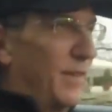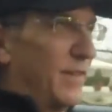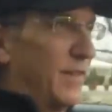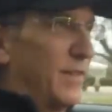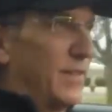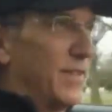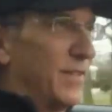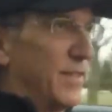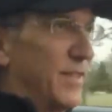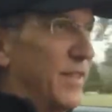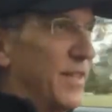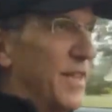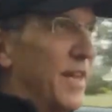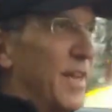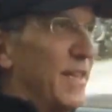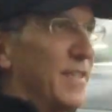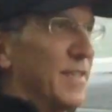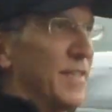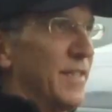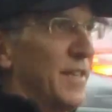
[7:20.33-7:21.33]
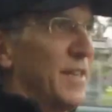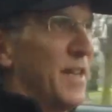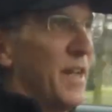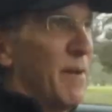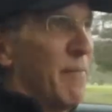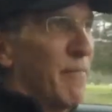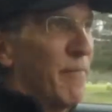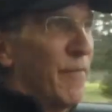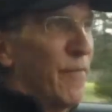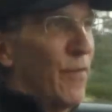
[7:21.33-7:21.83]
this is the case in the
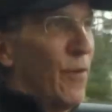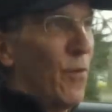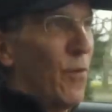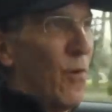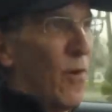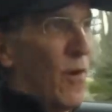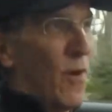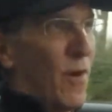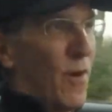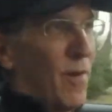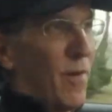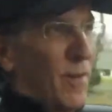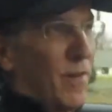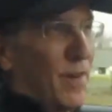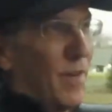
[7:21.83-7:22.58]
M4,